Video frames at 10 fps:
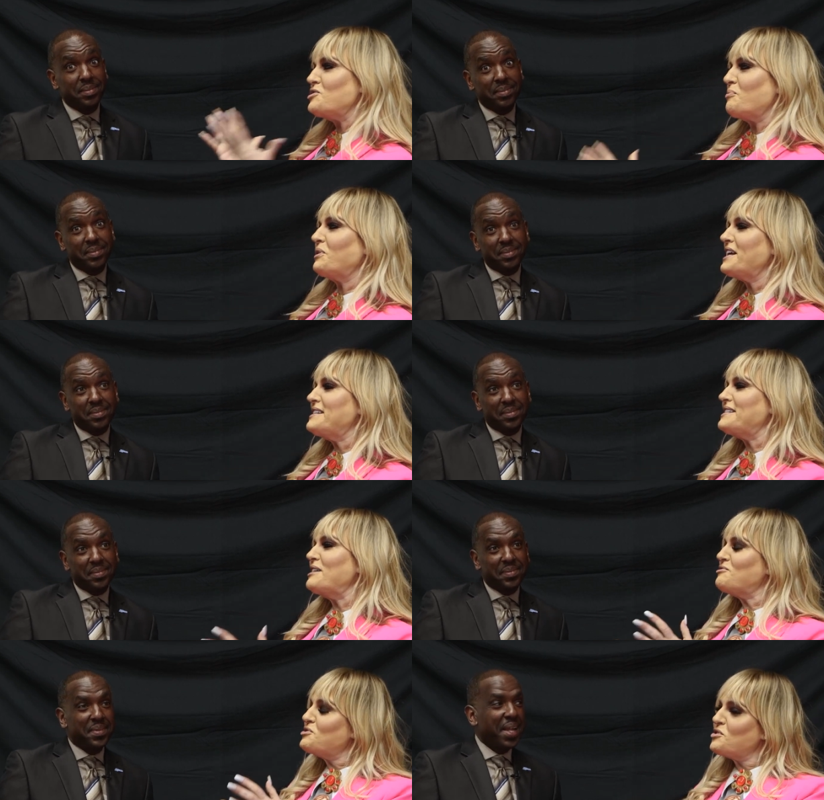Speaker 1: could you please
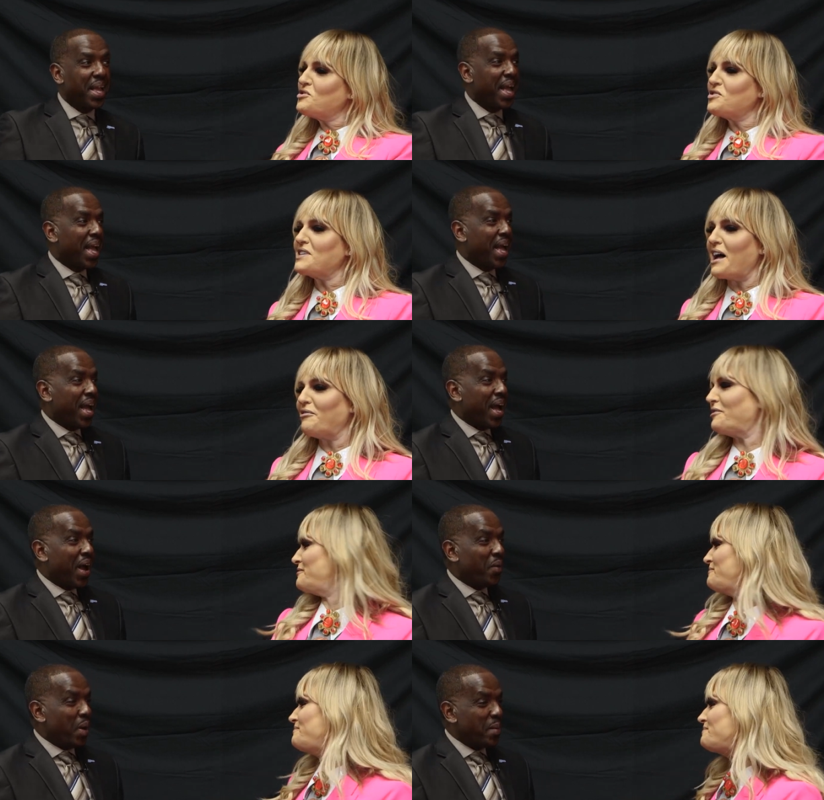introduce yourself?
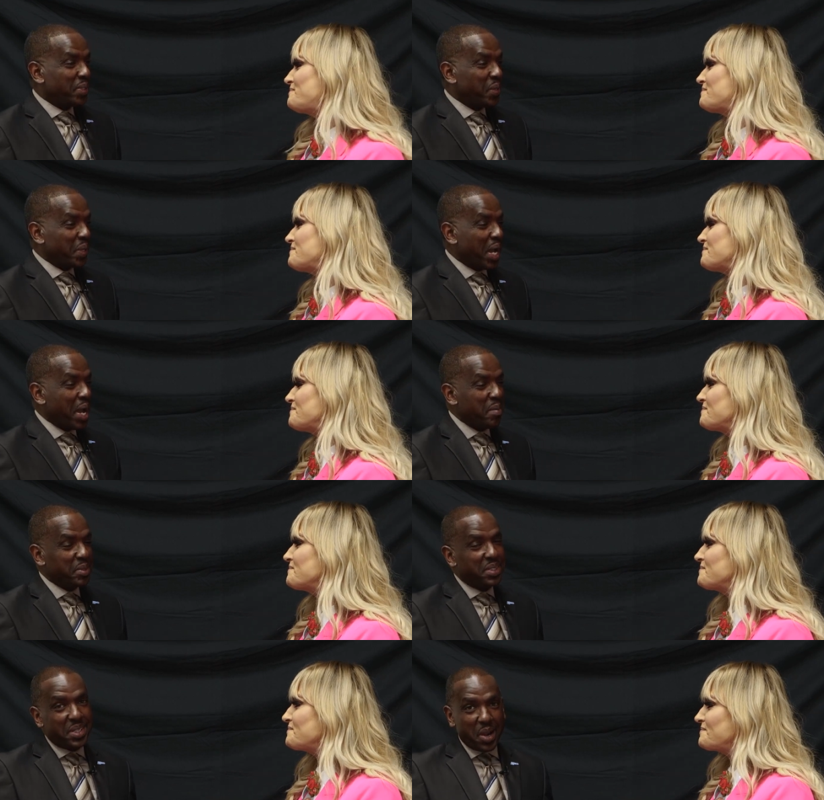
Speaker 2: Well, absolutely. I
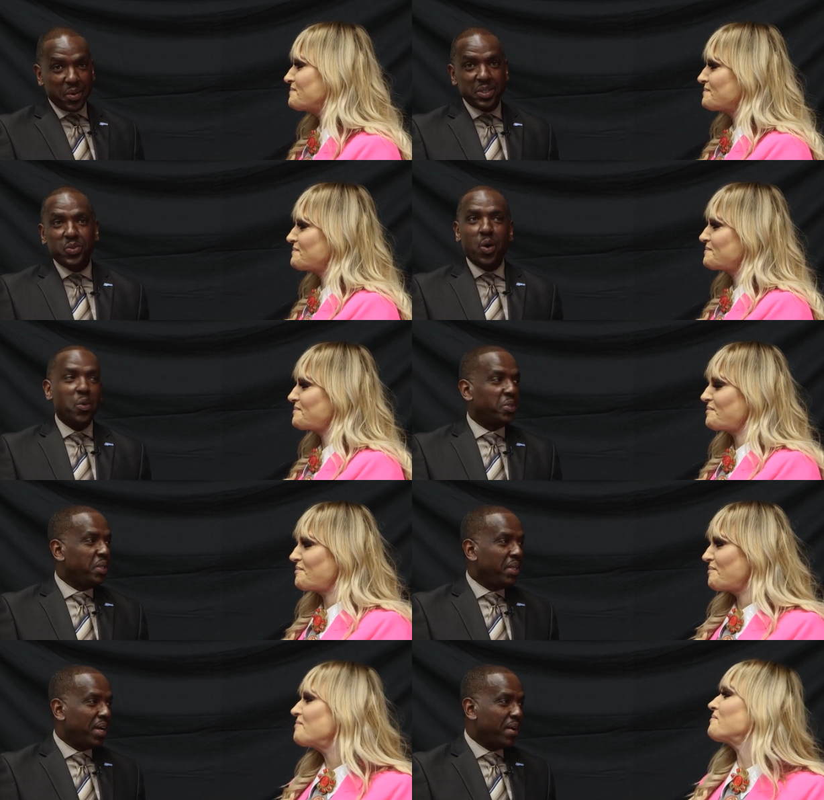am Terrence
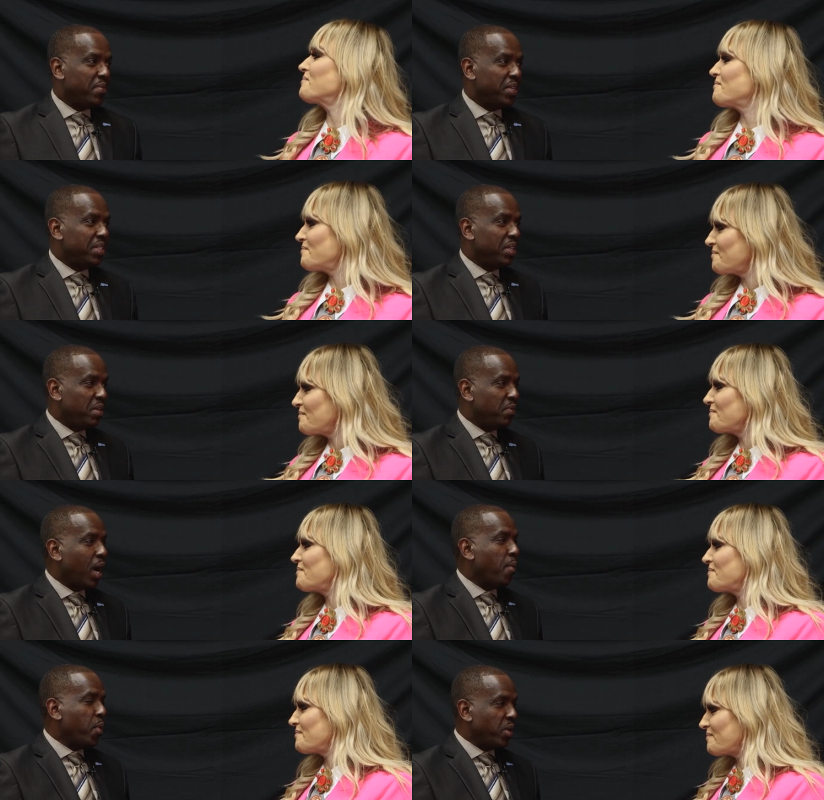Walton. I'm the Chief
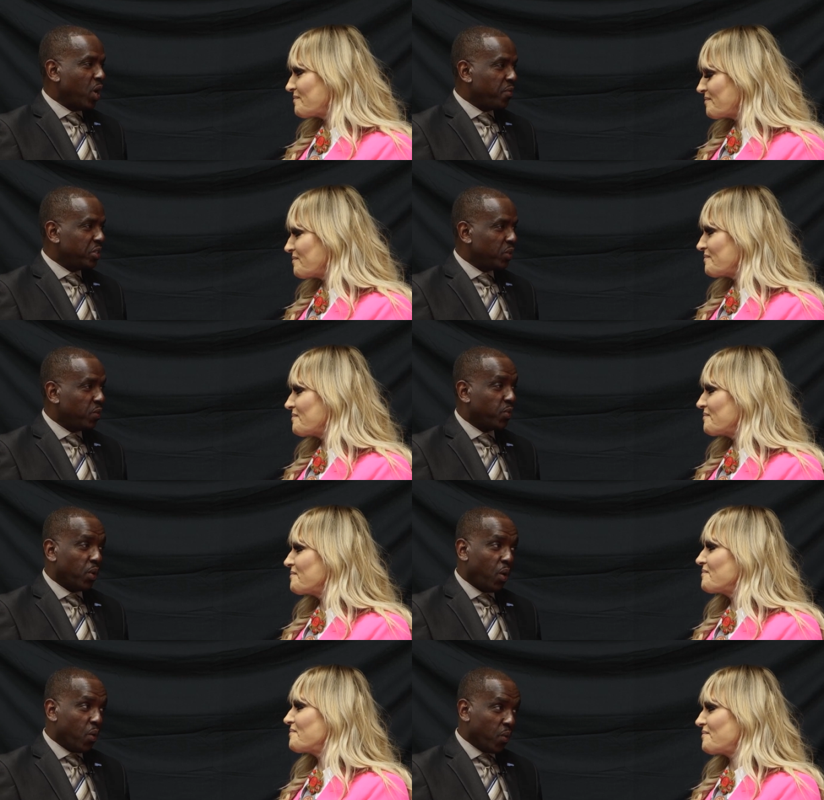Operating Officer
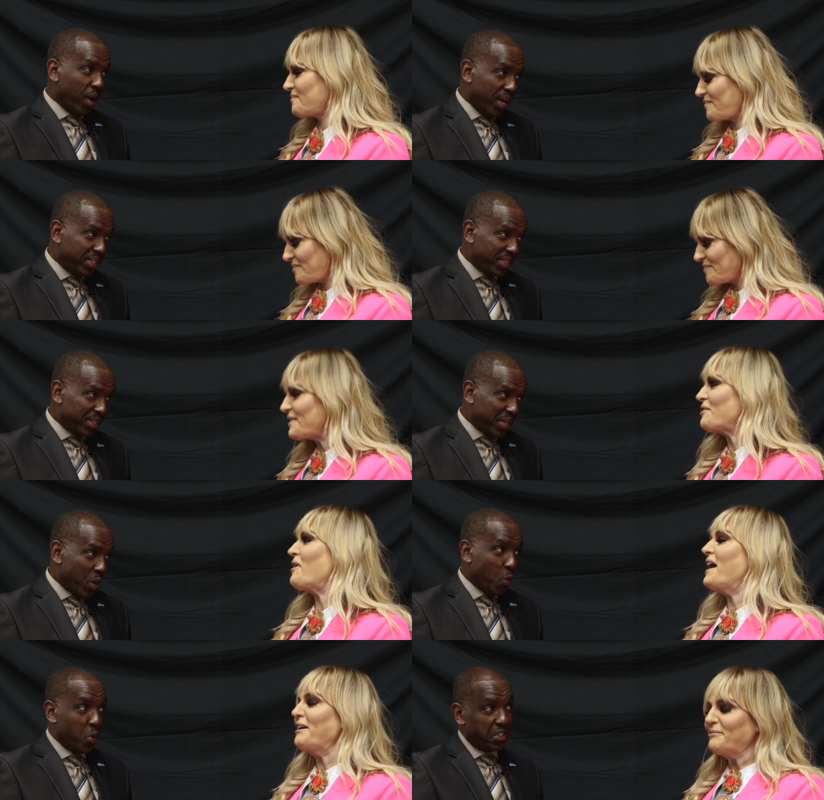for All Rise,
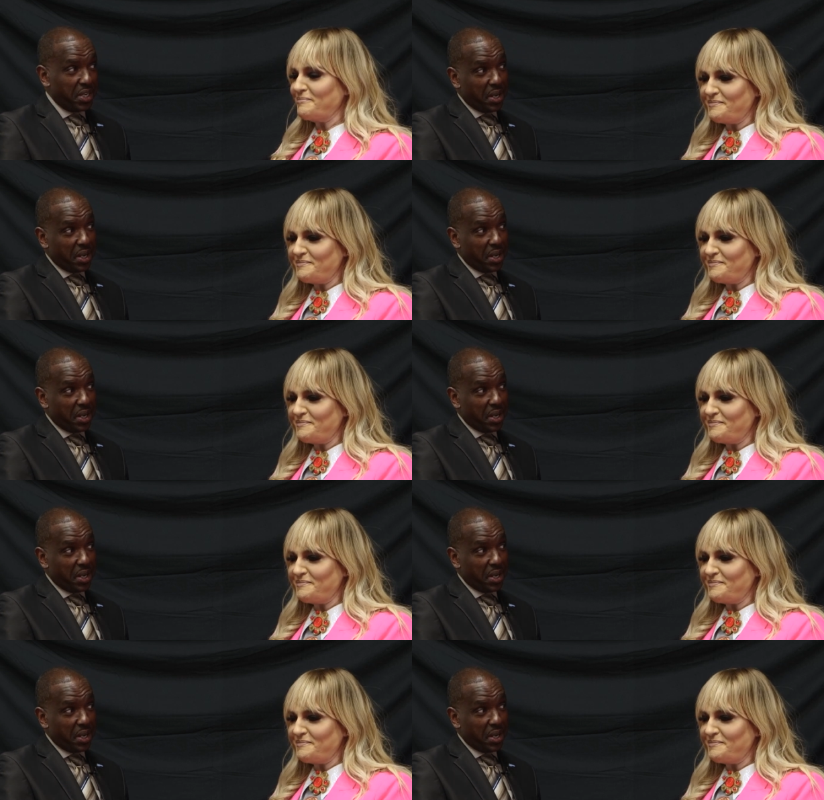Great. which